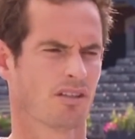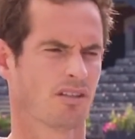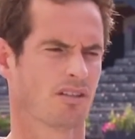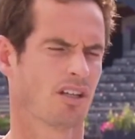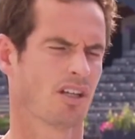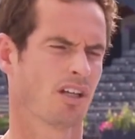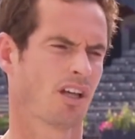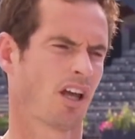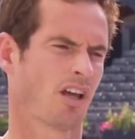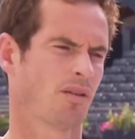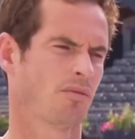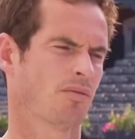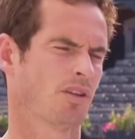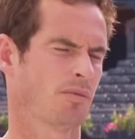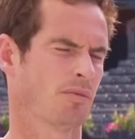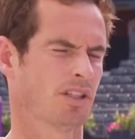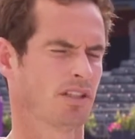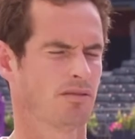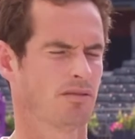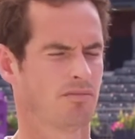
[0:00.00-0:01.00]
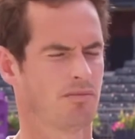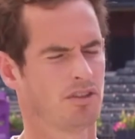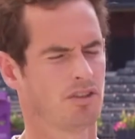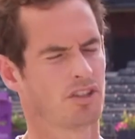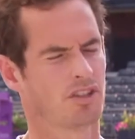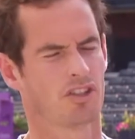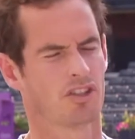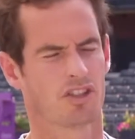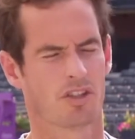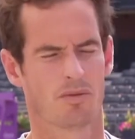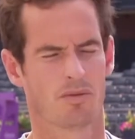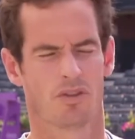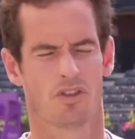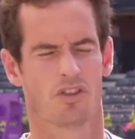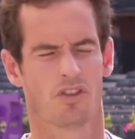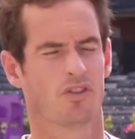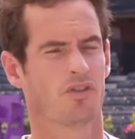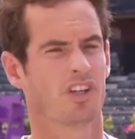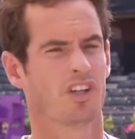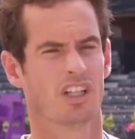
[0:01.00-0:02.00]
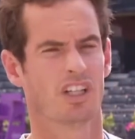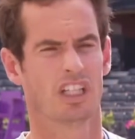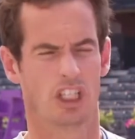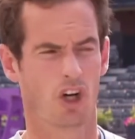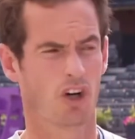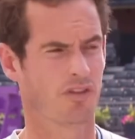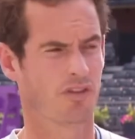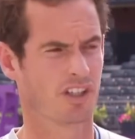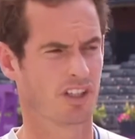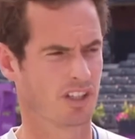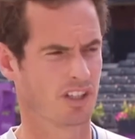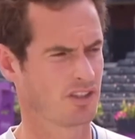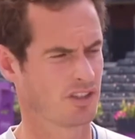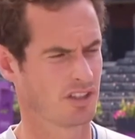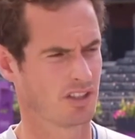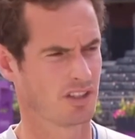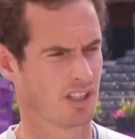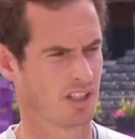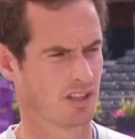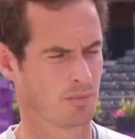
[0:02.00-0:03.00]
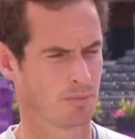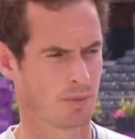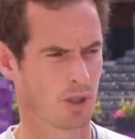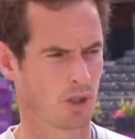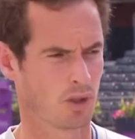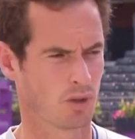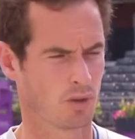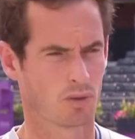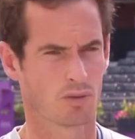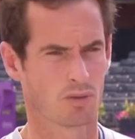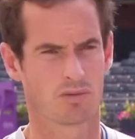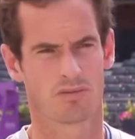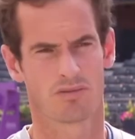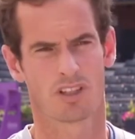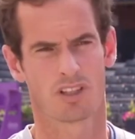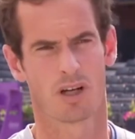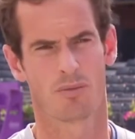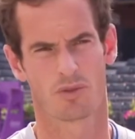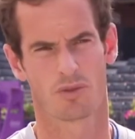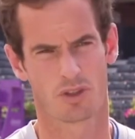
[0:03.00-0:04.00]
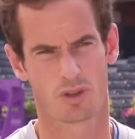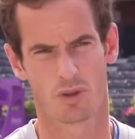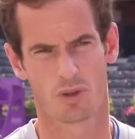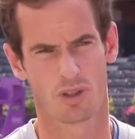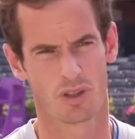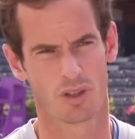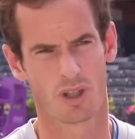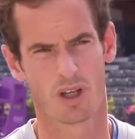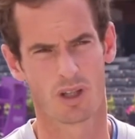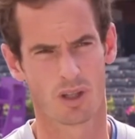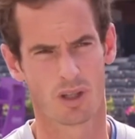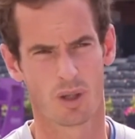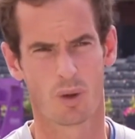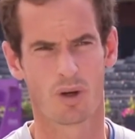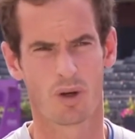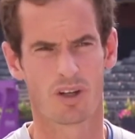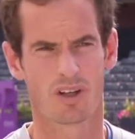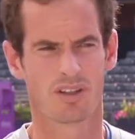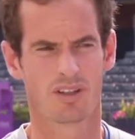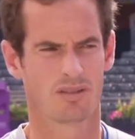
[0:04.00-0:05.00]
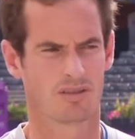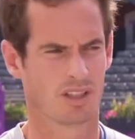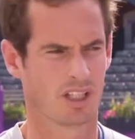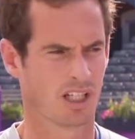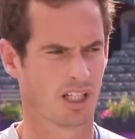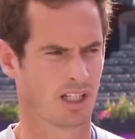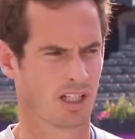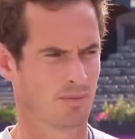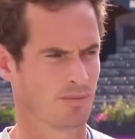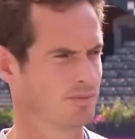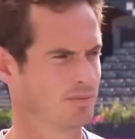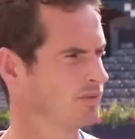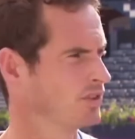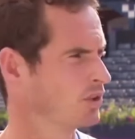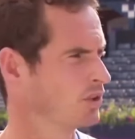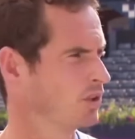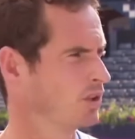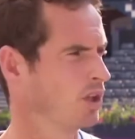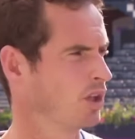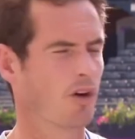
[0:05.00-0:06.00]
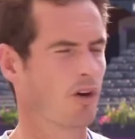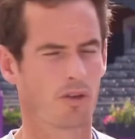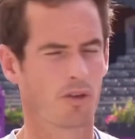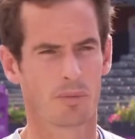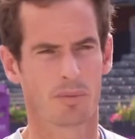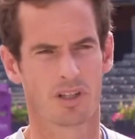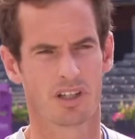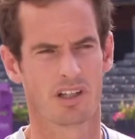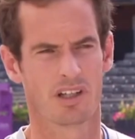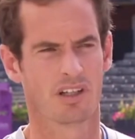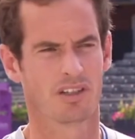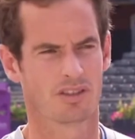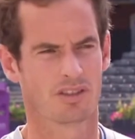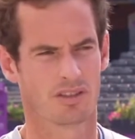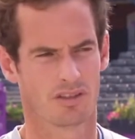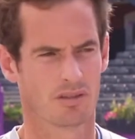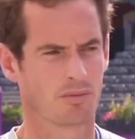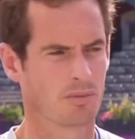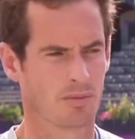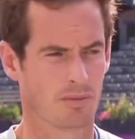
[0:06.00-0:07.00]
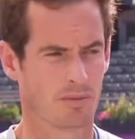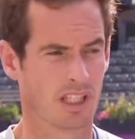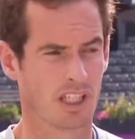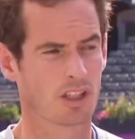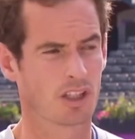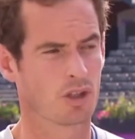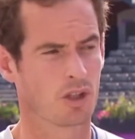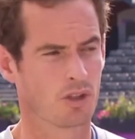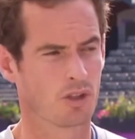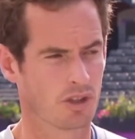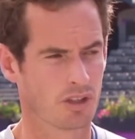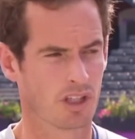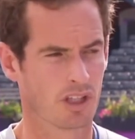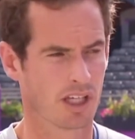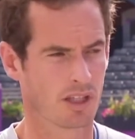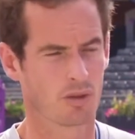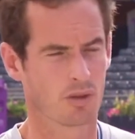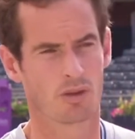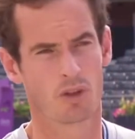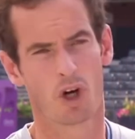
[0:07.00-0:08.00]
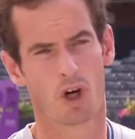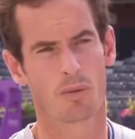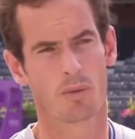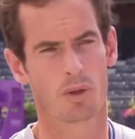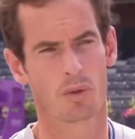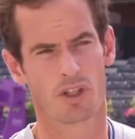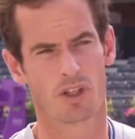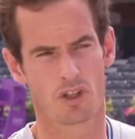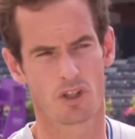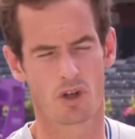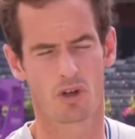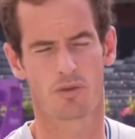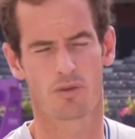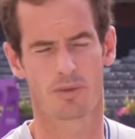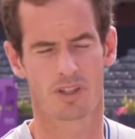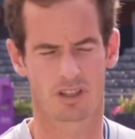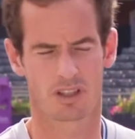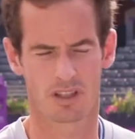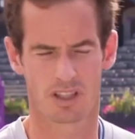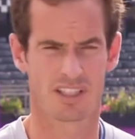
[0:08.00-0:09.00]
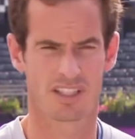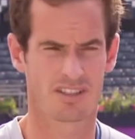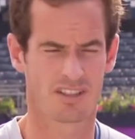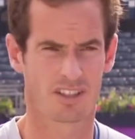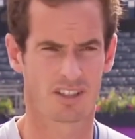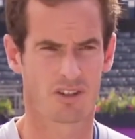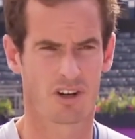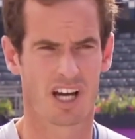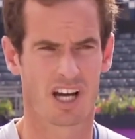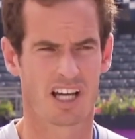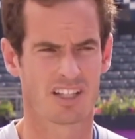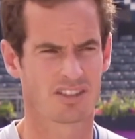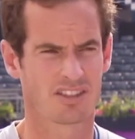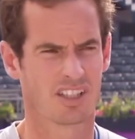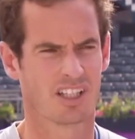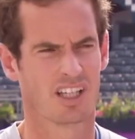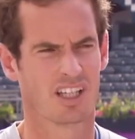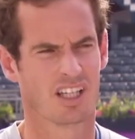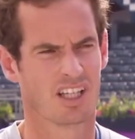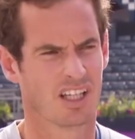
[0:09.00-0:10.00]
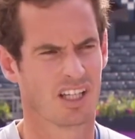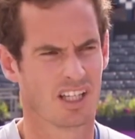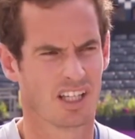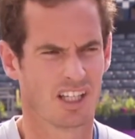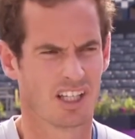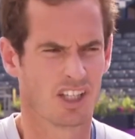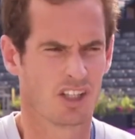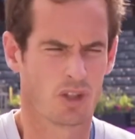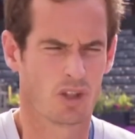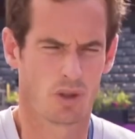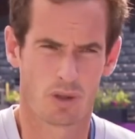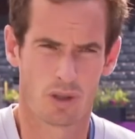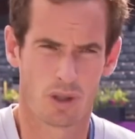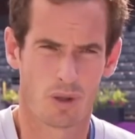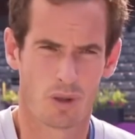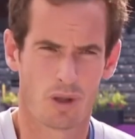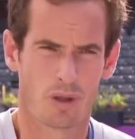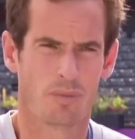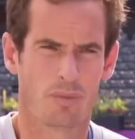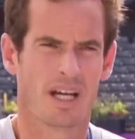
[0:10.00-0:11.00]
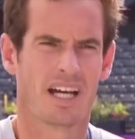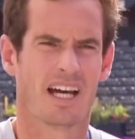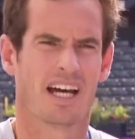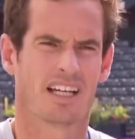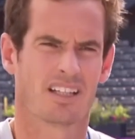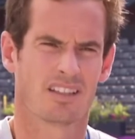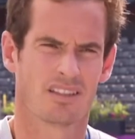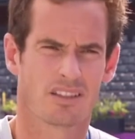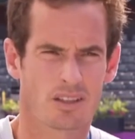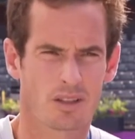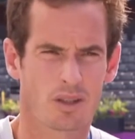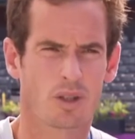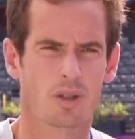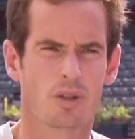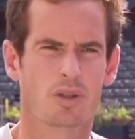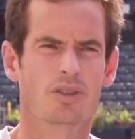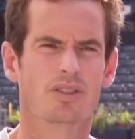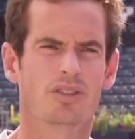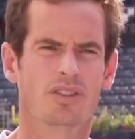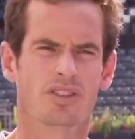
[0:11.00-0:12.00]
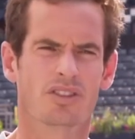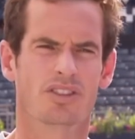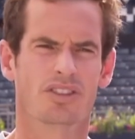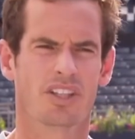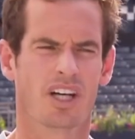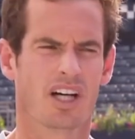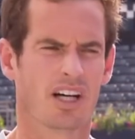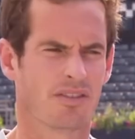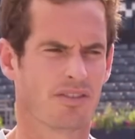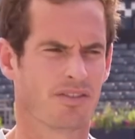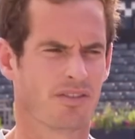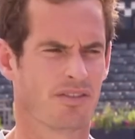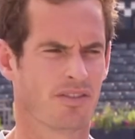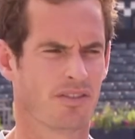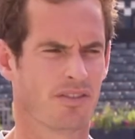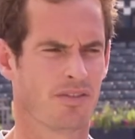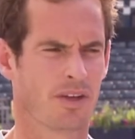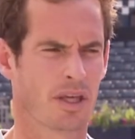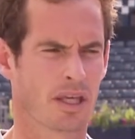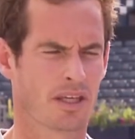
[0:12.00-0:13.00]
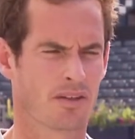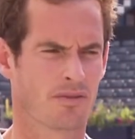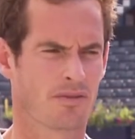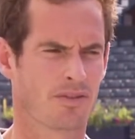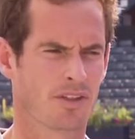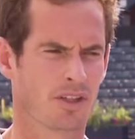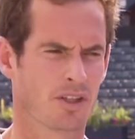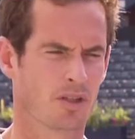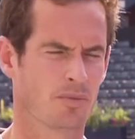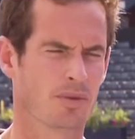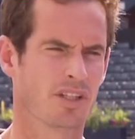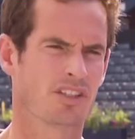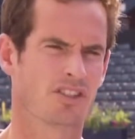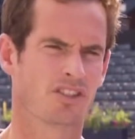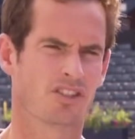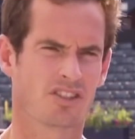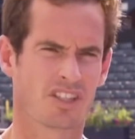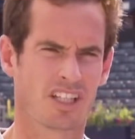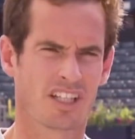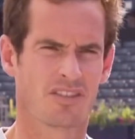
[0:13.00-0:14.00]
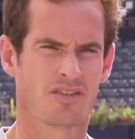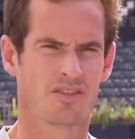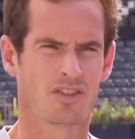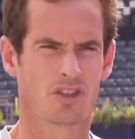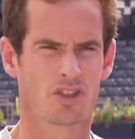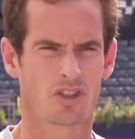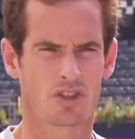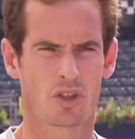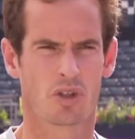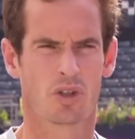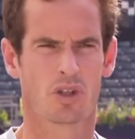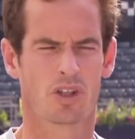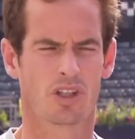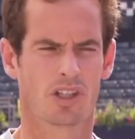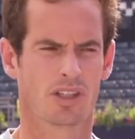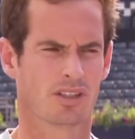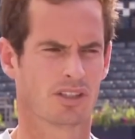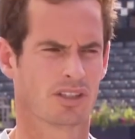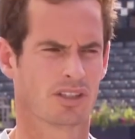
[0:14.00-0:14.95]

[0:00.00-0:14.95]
I mean, some of it's fairly obvious in that the ball comes through a lot lower, so a lot of the players, and me included, like normally when you go from the clay to the grass, lower back and glutes and stuff, feet can feel a bit stiff and sore.